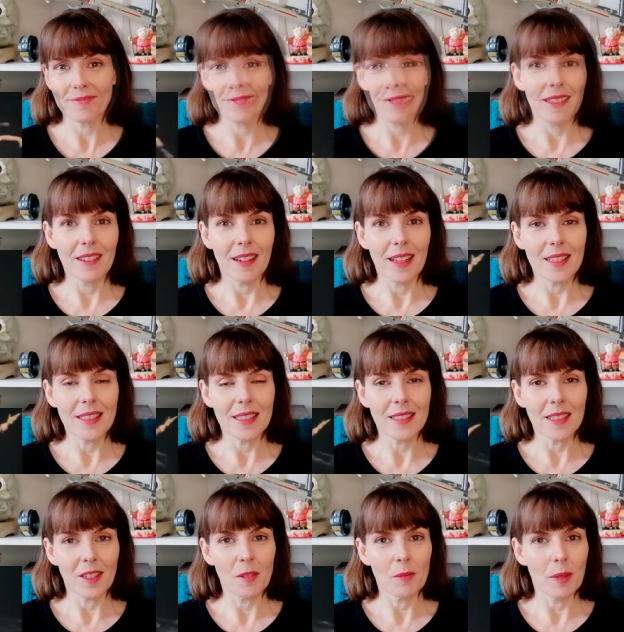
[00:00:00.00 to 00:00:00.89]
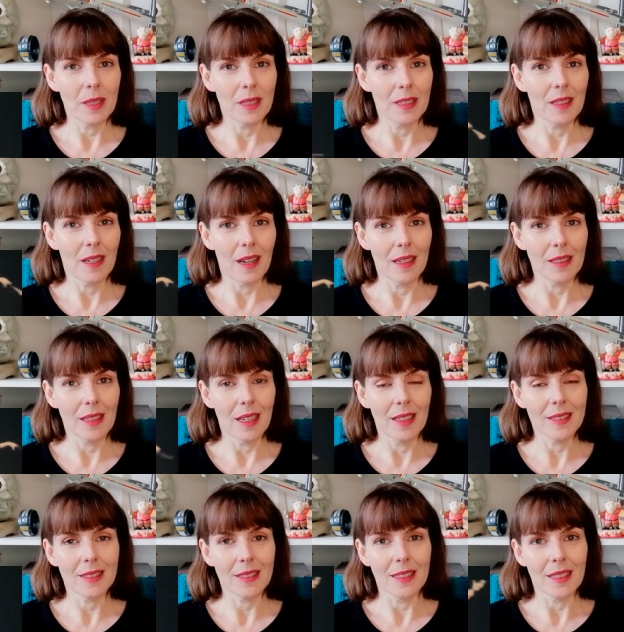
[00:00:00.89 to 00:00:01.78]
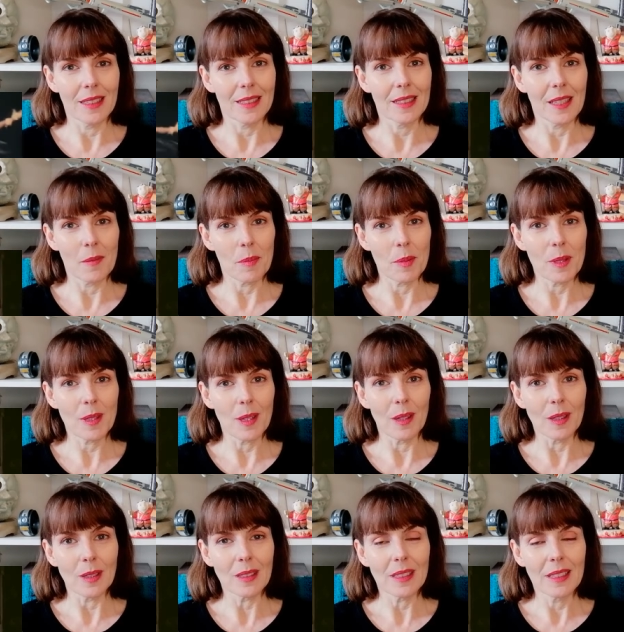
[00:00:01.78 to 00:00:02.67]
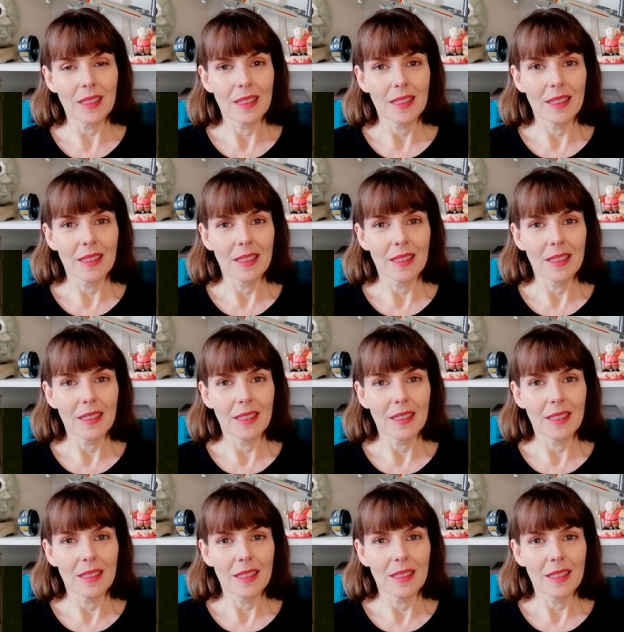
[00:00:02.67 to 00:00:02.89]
There are so many highlights in this episode.